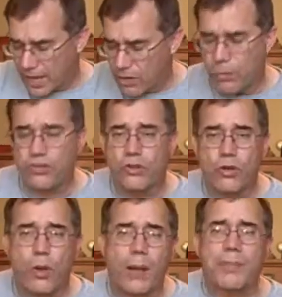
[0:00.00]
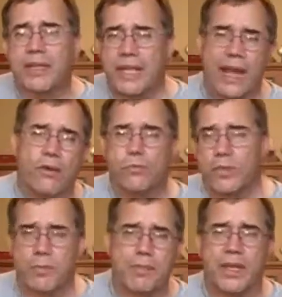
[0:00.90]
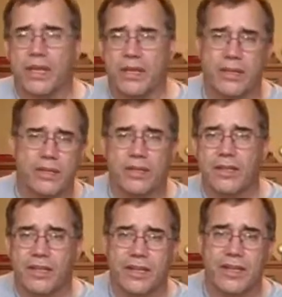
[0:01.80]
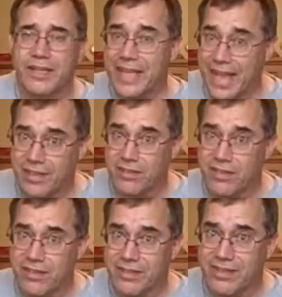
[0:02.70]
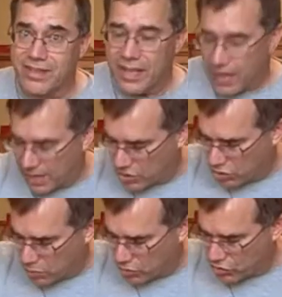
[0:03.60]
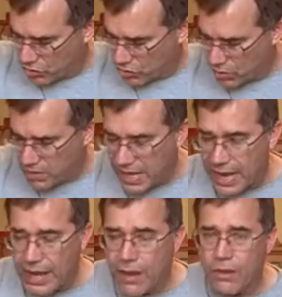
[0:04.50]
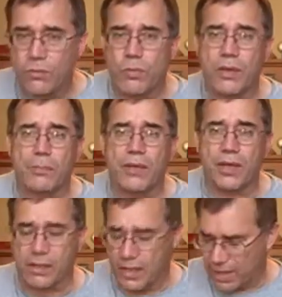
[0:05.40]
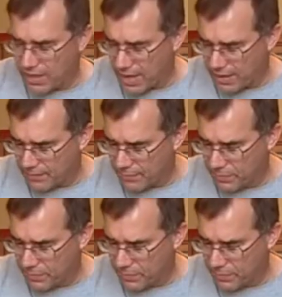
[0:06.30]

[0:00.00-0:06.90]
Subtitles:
I don't want you to go up and down with the pick yet. I just want you to go down with the pick like that.